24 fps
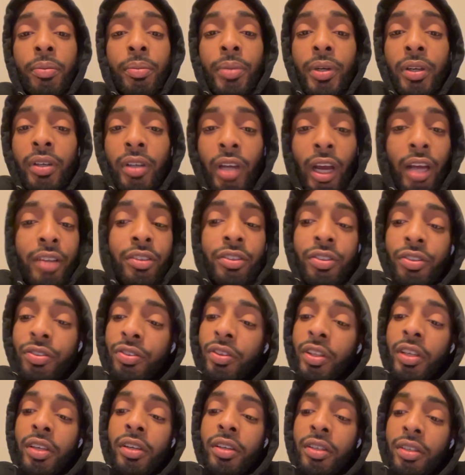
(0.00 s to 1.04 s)
But I just
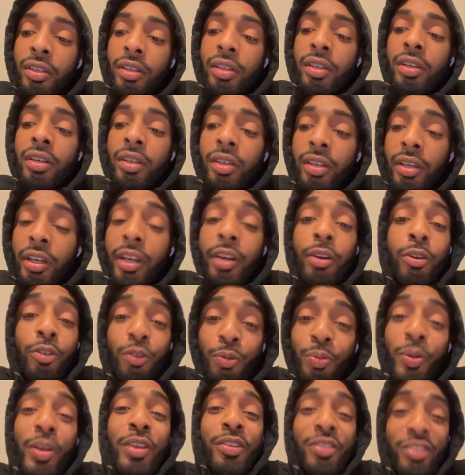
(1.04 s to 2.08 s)
think Errol
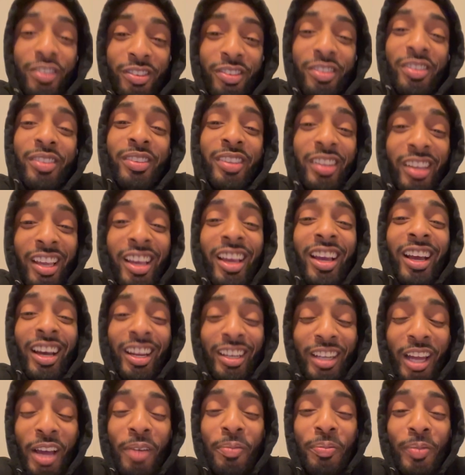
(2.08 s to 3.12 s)
Spence is a
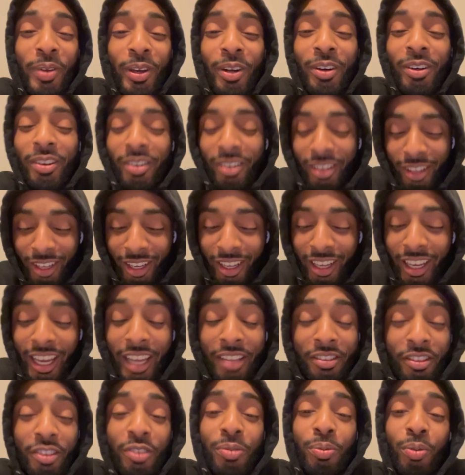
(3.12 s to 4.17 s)
lot better
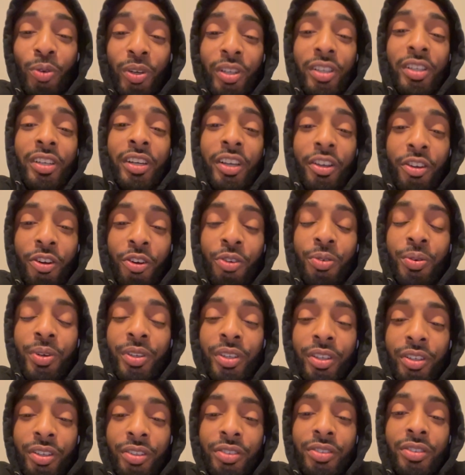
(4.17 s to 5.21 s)
at this point in their
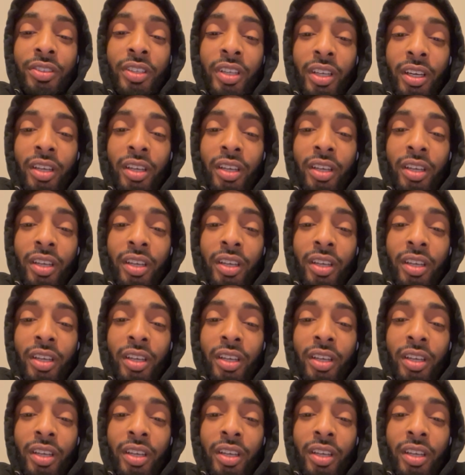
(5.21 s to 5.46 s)
careers.